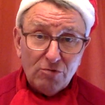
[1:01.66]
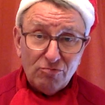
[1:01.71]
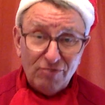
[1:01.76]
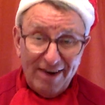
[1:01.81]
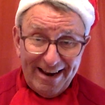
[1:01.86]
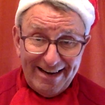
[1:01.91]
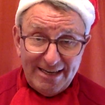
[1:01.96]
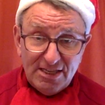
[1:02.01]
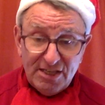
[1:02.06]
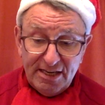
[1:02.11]

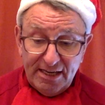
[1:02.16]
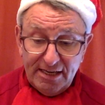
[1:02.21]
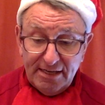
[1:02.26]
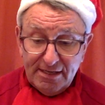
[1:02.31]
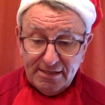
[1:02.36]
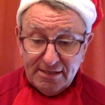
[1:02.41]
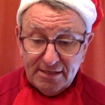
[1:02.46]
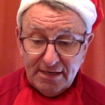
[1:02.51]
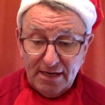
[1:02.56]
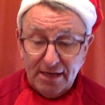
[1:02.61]

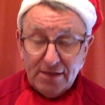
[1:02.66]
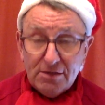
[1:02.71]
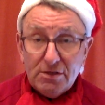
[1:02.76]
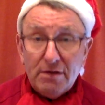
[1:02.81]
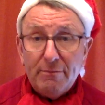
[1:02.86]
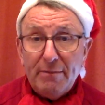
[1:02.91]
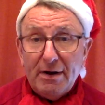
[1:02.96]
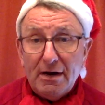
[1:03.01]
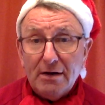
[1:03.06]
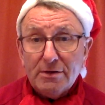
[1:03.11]
reindeers to
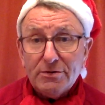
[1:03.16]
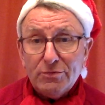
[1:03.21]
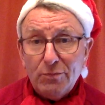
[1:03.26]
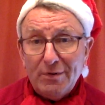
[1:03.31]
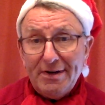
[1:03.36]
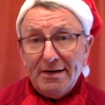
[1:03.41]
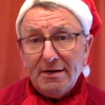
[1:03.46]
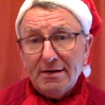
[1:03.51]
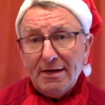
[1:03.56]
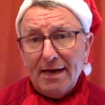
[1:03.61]
pass
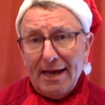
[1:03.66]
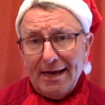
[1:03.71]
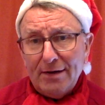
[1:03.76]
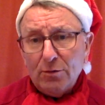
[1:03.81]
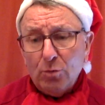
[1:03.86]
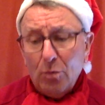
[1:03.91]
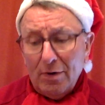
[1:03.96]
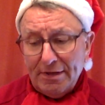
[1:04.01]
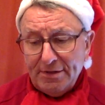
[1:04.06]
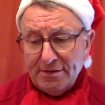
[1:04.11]
wind at
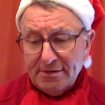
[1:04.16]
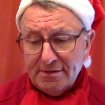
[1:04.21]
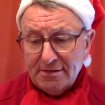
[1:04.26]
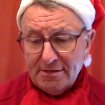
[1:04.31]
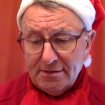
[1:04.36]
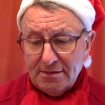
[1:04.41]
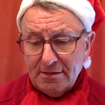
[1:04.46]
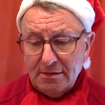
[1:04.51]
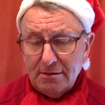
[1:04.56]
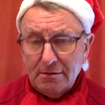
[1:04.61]

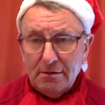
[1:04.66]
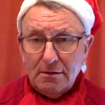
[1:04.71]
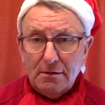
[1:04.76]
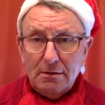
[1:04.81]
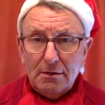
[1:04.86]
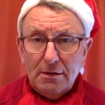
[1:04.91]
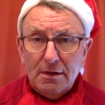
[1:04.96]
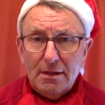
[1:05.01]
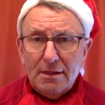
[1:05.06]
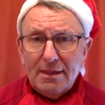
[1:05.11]
once.
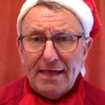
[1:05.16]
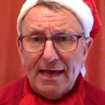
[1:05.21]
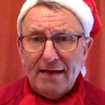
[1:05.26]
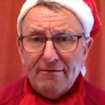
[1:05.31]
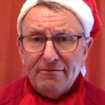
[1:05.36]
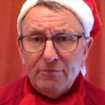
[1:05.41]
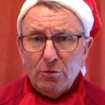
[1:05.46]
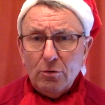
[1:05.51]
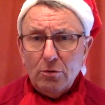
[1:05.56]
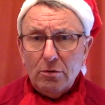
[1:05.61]

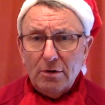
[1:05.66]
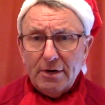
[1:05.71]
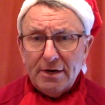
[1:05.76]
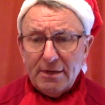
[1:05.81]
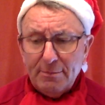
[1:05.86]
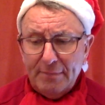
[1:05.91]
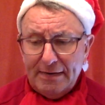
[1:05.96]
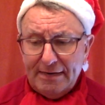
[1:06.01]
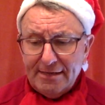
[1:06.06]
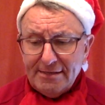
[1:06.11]
Therefore, an
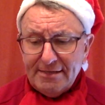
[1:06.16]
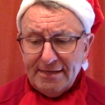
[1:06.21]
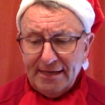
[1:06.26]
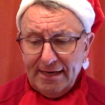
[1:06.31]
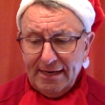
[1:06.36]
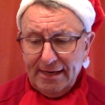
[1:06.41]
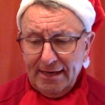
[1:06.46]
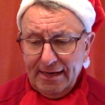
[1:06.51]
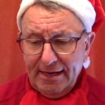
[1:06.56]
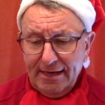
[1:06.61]

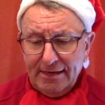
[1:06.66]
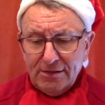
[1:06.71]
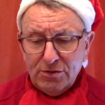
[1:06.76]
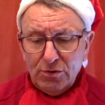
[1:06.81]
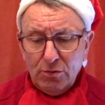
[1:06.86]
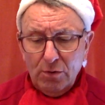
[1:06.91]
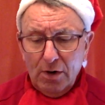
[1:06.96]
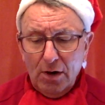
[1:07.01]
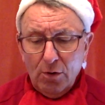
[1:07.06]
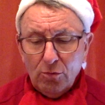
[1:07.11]
ability
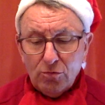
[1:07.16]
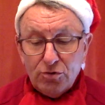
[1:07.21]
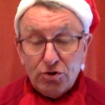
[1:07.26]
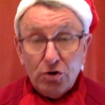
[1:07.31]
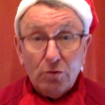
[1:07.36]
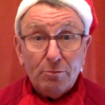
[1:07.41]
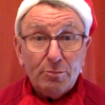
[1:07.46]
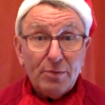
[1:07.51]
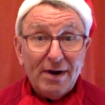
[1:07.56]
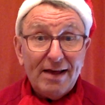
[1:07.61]
to hold
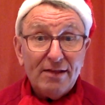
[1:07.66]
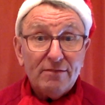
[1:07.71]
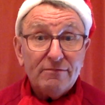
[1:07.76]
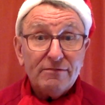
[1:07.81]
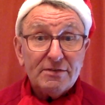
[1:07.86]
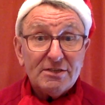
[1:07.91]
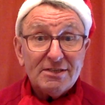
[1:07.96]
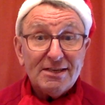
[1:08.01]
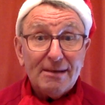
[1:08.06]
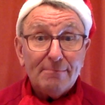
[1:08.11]
your breath for
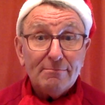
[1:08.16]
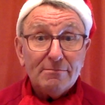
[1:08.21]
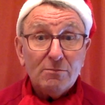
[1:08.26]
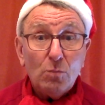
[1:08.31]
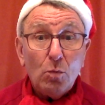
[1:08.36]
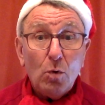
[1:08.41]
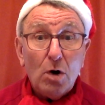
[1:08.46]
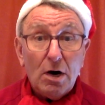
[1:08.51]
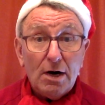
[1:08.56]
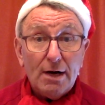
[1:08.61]
some
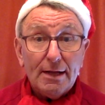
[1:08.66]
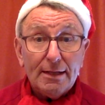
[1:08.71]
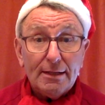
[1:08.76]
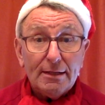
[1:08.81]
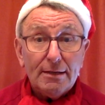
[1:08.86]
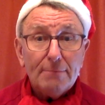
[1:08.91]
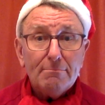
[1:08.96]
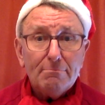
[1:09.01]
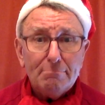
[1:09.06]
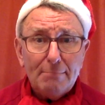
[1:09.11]
while
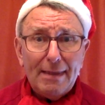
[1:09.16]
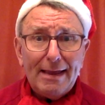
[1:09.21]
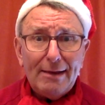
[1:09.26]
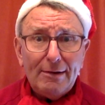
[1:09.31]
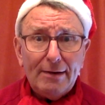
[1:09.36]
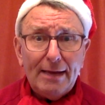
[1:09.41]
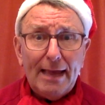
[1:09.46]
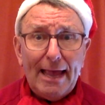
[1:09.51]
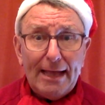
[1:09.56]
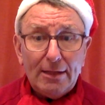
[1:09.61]
may
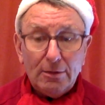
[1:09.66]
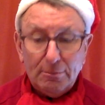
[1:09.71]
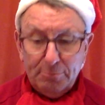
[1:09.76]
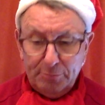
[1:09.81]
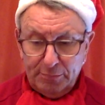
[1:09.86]
help.